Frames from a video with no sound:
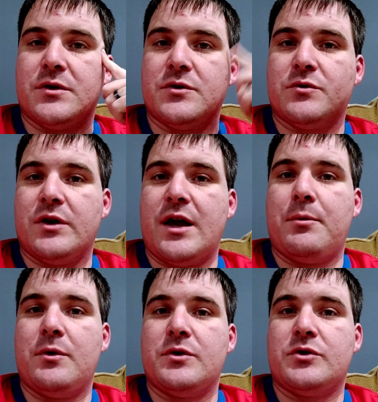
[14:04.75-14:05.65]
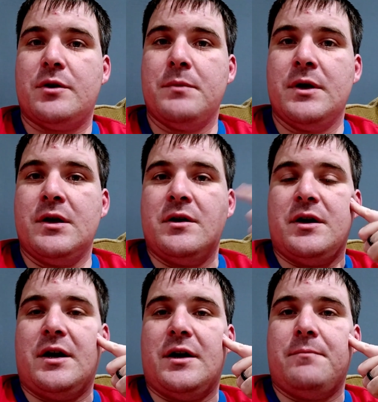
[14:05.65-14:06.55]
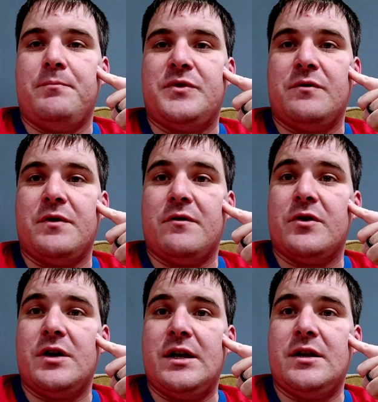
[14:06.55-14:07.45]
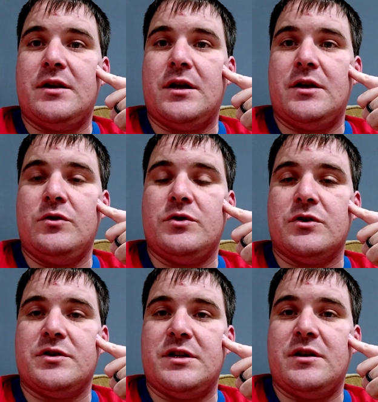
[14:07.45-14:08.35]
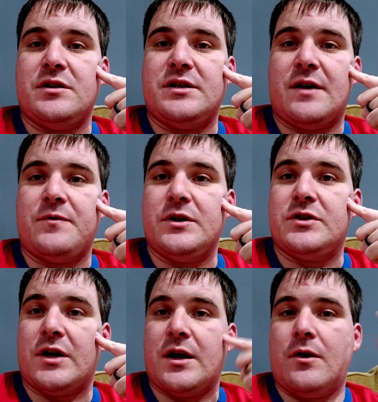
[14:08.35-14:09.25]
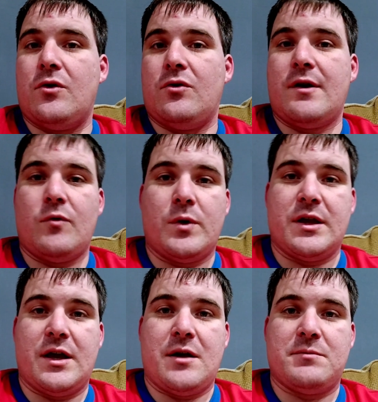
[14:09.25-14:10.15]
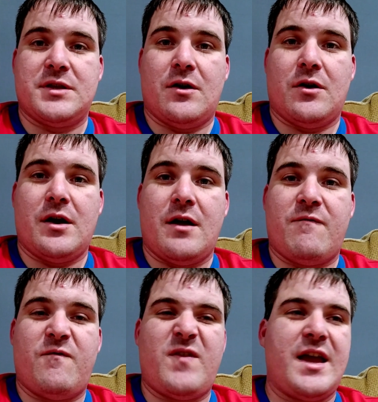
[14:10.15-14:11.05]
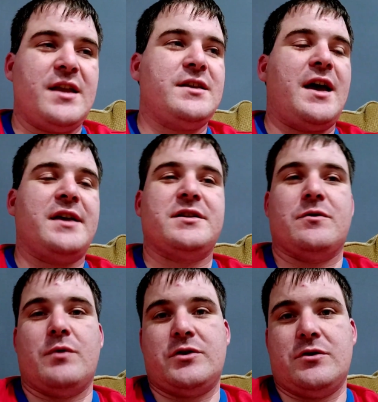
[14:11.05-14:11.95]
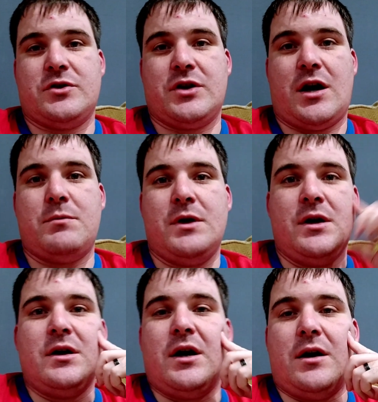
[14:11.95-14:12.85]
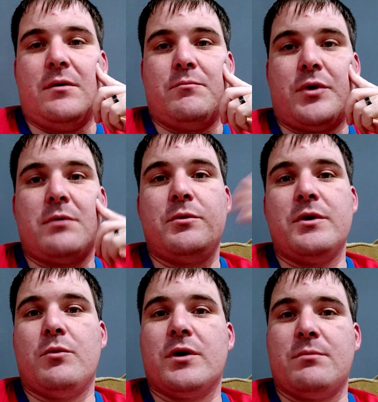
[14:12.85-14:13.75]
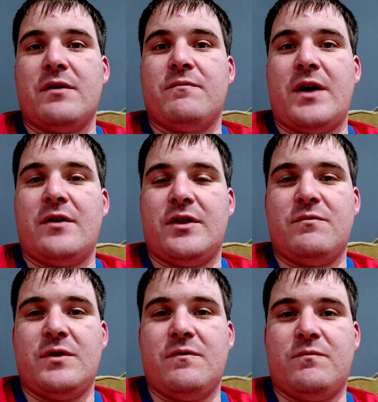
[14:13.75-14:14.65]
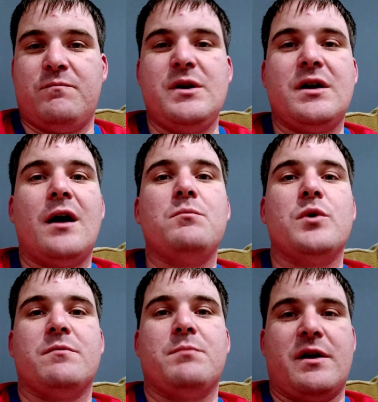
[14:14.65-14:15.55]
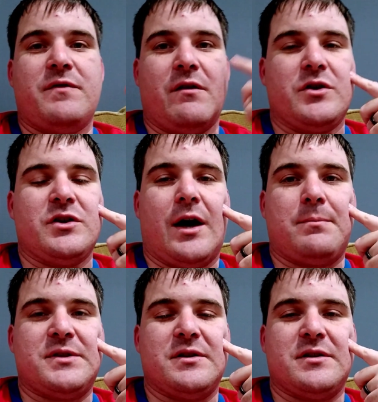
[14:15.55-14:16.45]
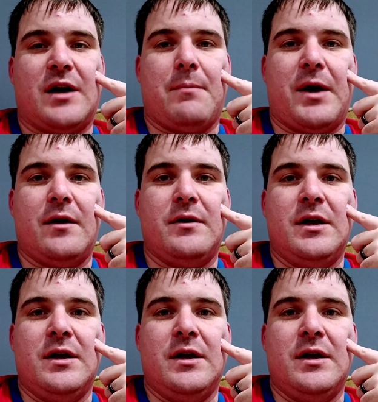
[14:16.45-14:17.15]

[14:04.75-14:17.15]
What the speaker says: So I was really happy with the trip. So if you're ever in New Jersey, definitely check out Level 1 Games. They are a fantastic retro shop. Probably one of my, they've become one of my favorite shops to stop at.